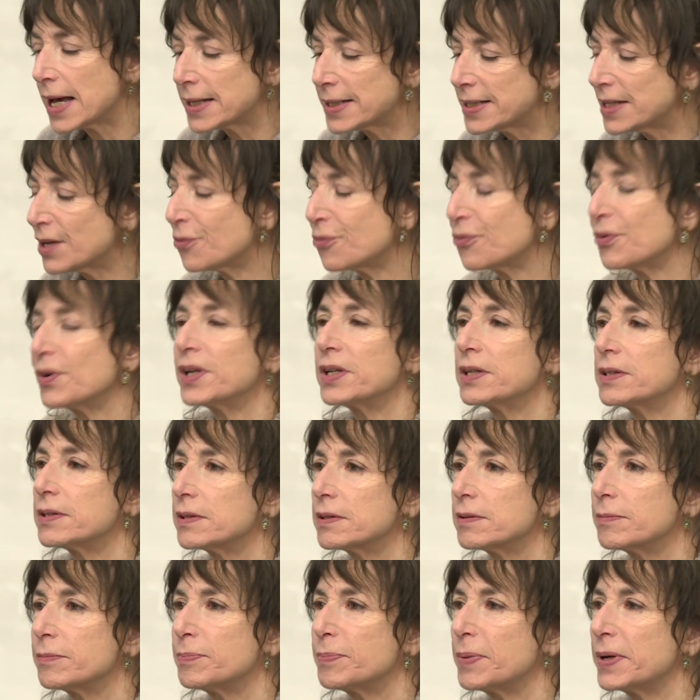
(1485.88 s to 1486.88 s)

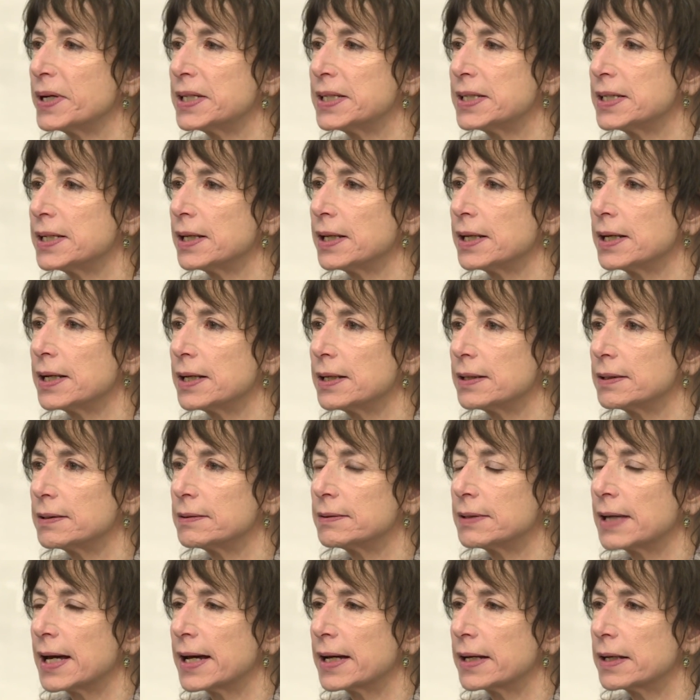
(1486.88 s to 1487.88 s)
different but
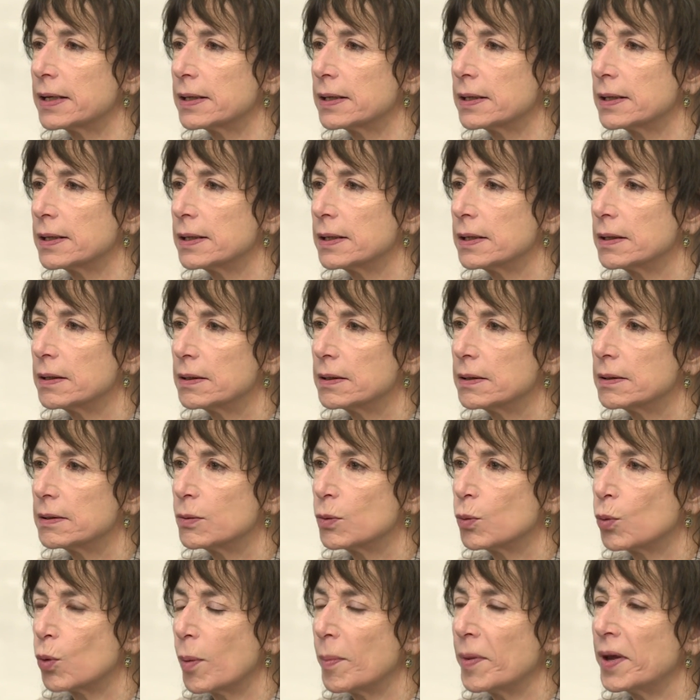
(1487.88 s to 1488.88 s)
Delia-like
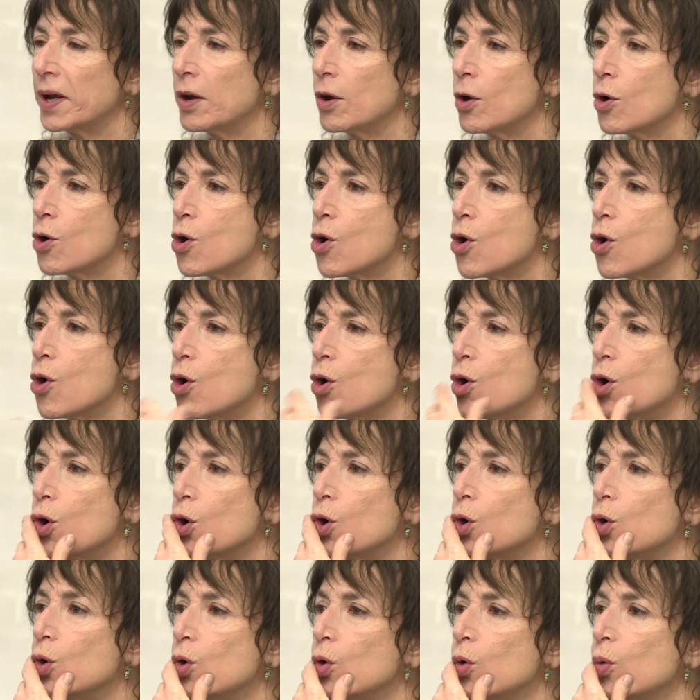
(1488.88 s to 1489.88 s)
woman
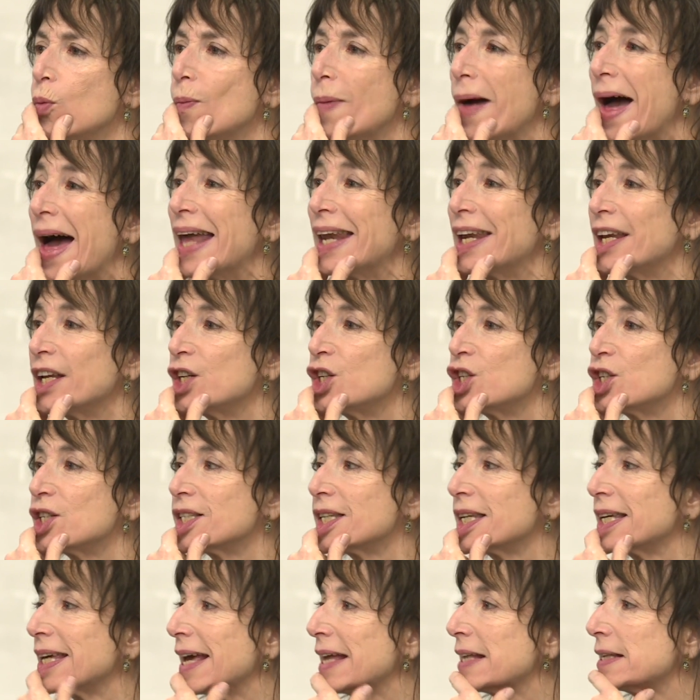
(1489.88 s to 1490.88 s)
who
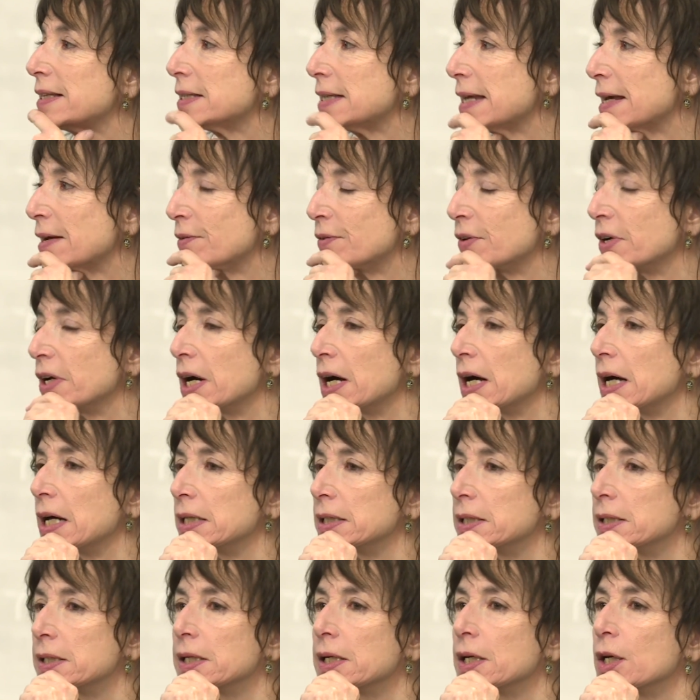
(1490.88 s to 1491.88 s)
manages, against every
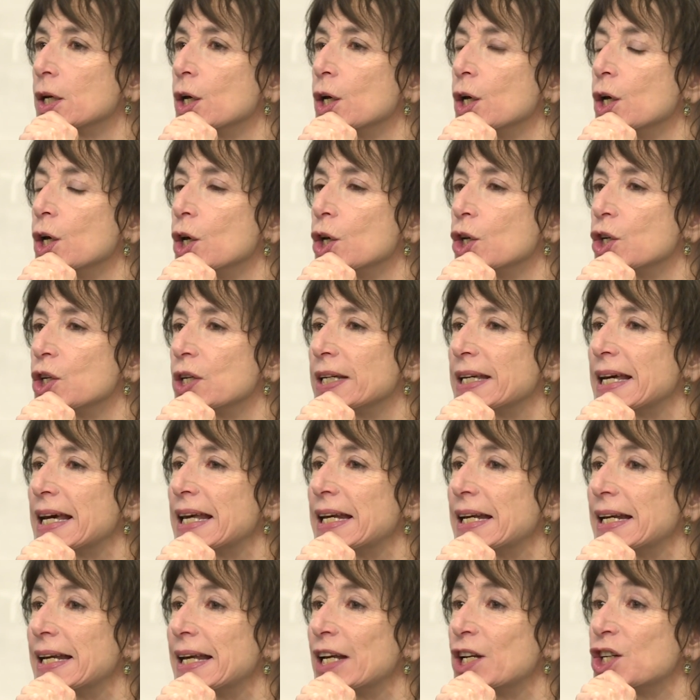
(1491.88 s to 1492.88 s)
odds, to
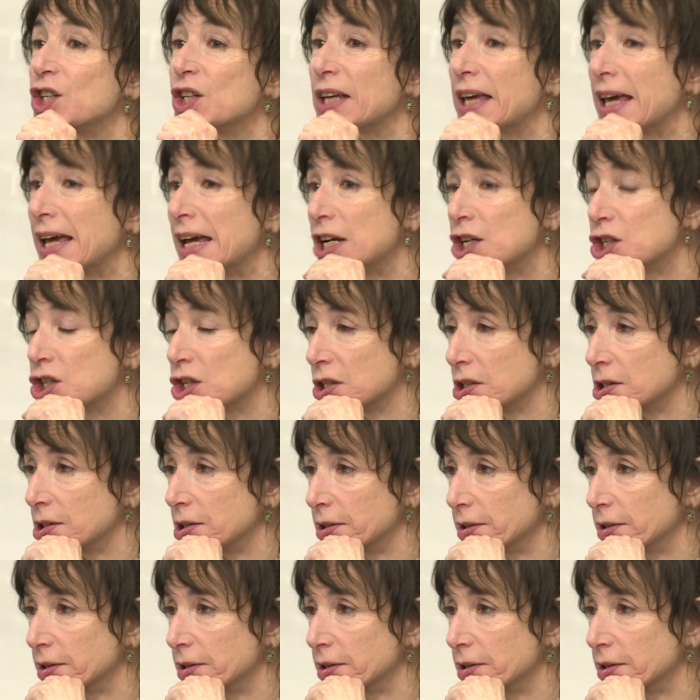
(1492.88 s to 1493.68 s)
get an education